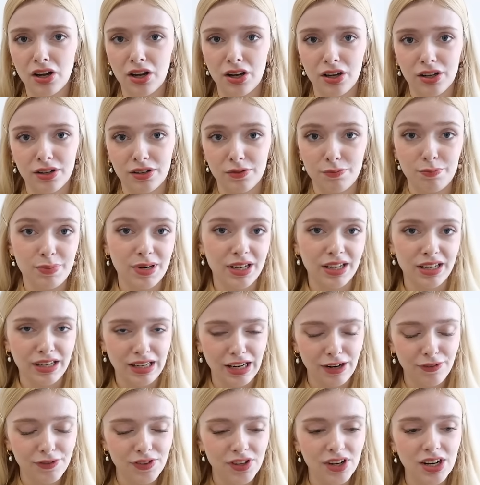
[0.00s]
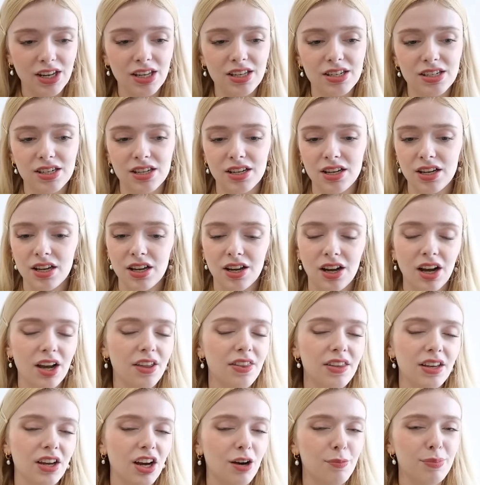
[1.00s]
and being gifted it,
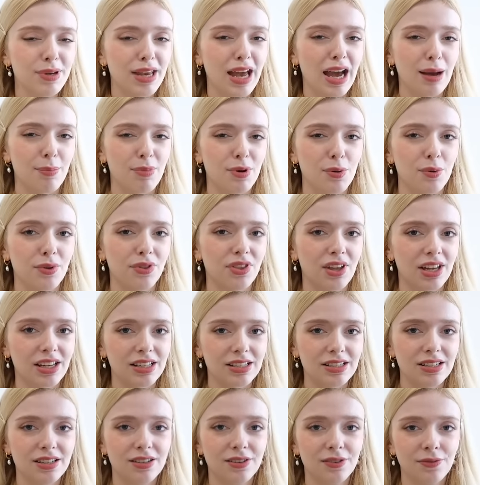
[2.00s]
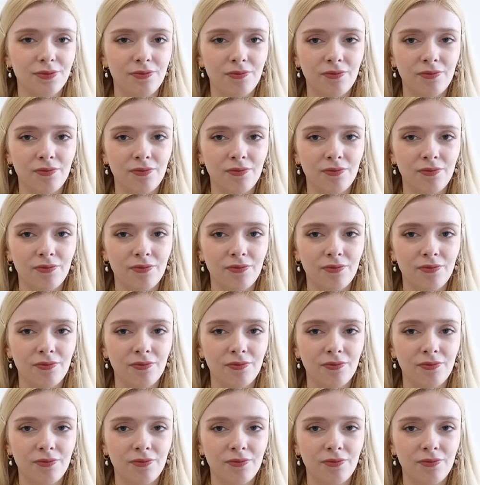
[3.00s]
I think I'd be happy with that.